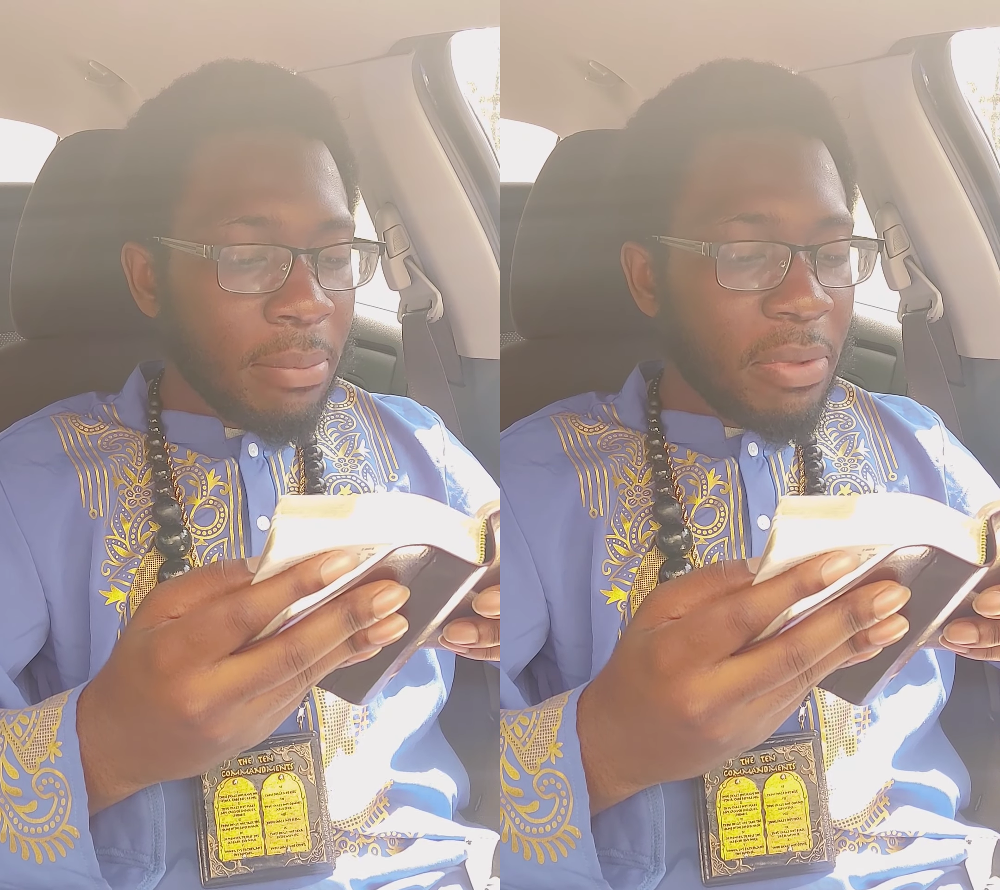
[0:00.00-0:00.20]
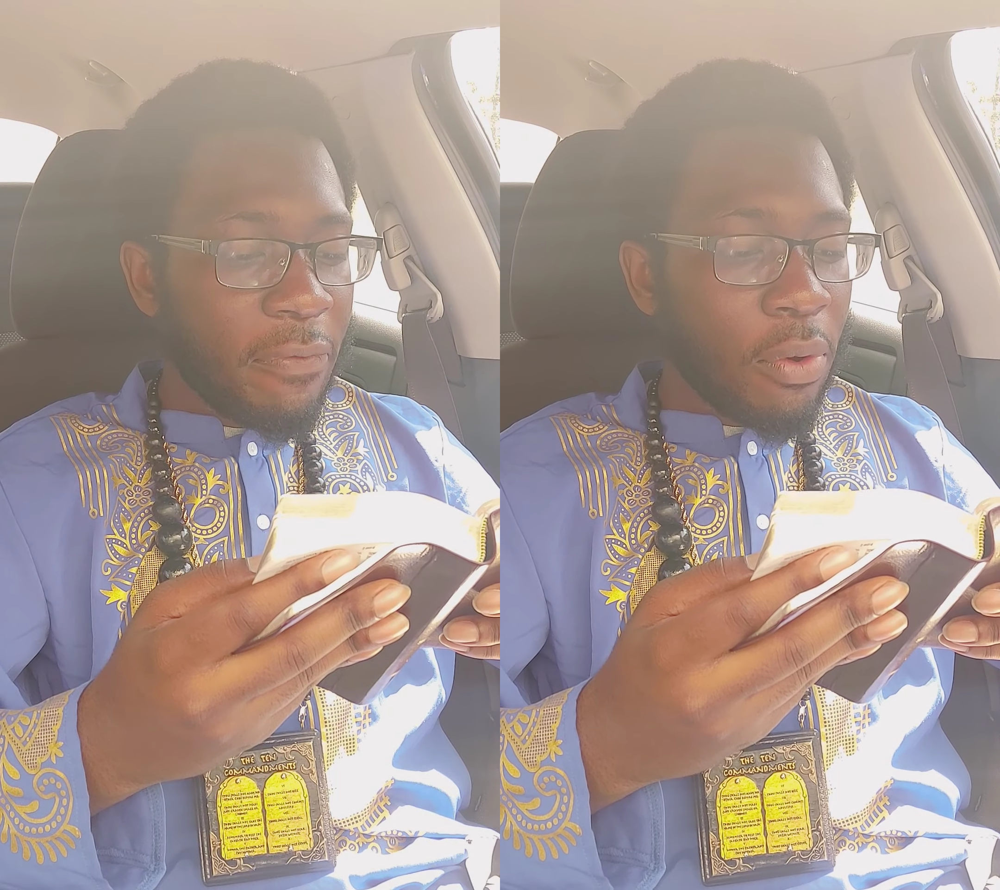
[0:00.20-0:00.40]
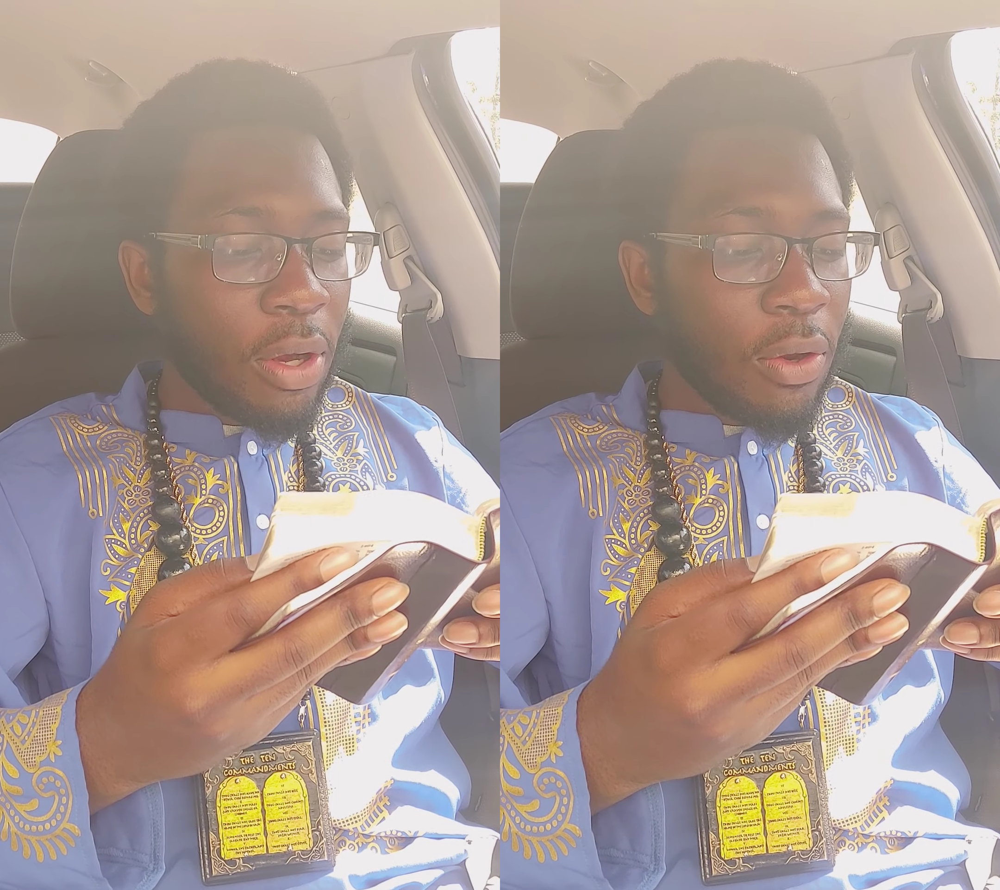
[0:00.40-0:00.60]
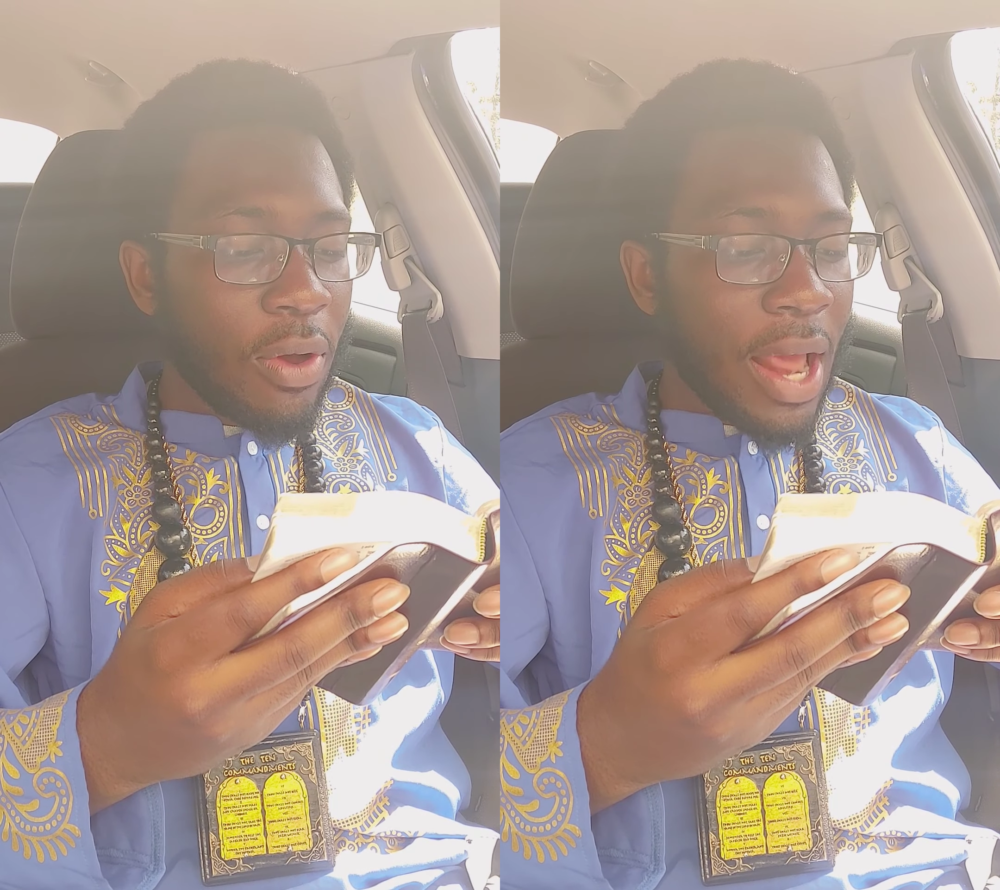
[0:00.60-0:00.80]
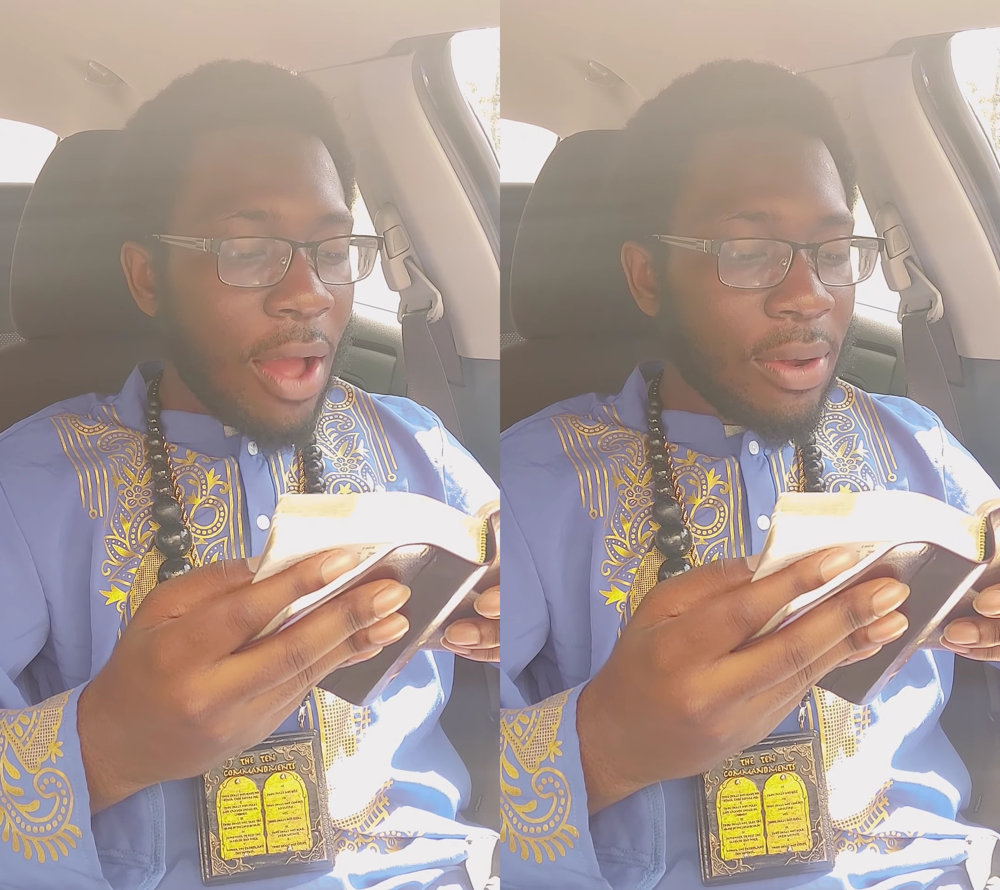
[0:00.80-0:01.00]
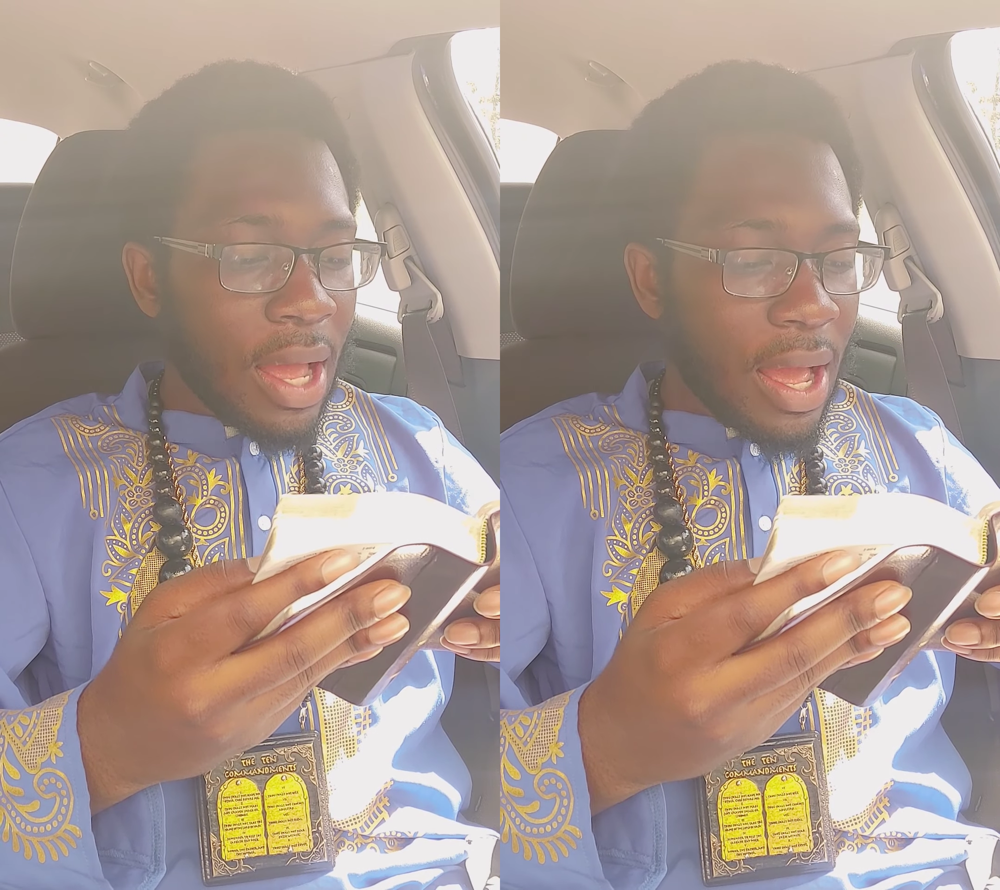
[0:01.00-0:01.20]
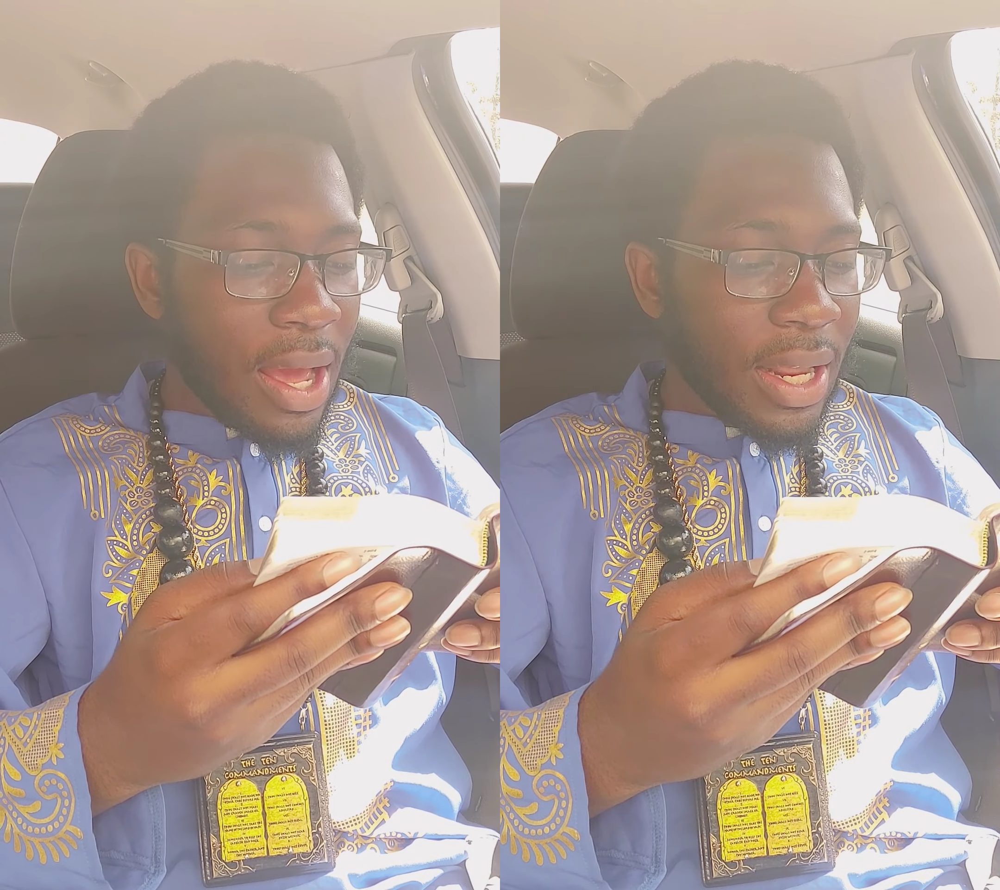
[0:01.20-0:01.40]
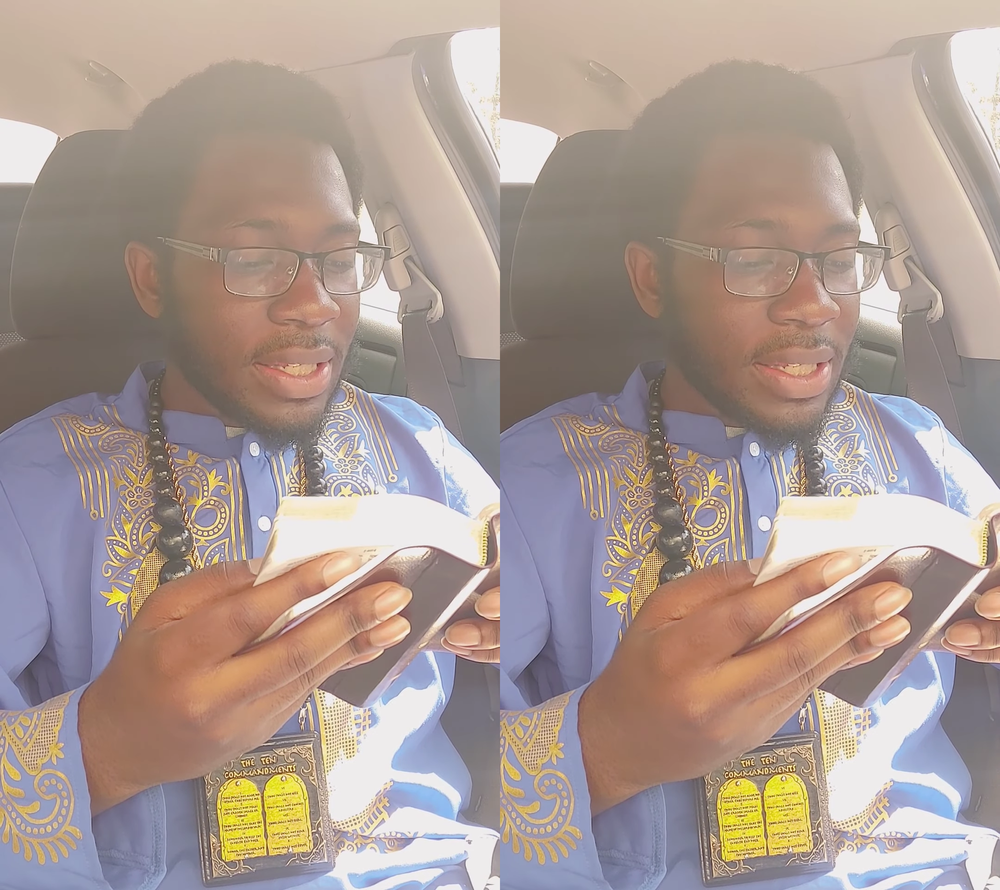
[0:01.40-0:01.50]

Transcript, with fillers: before the Lord our God